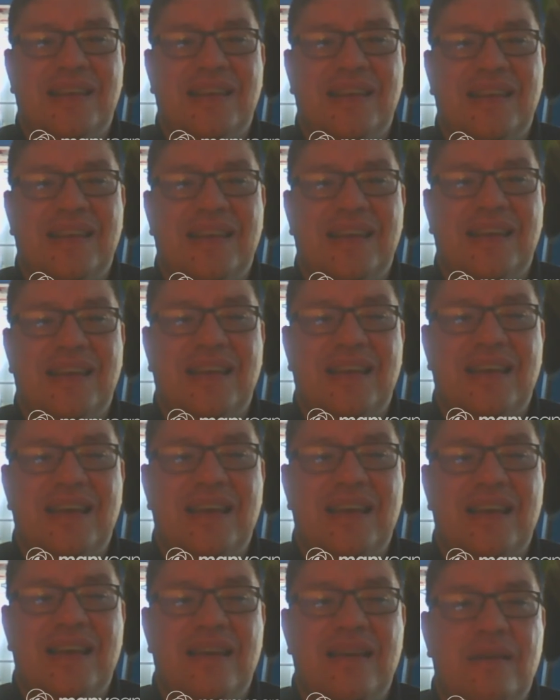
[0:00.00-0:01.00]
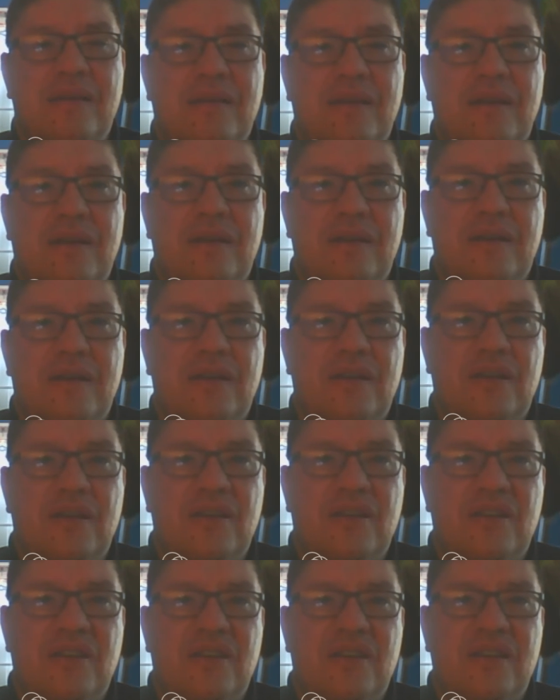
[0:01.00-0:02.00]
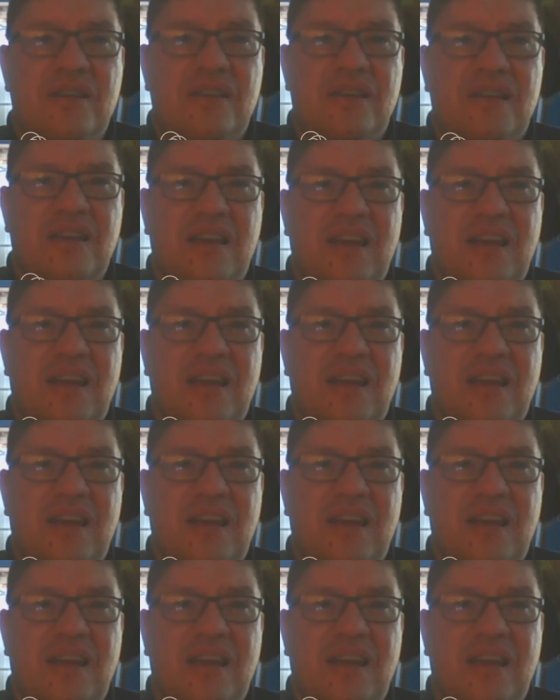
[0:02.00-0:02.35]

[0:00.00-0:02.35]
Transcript: (no one is talking)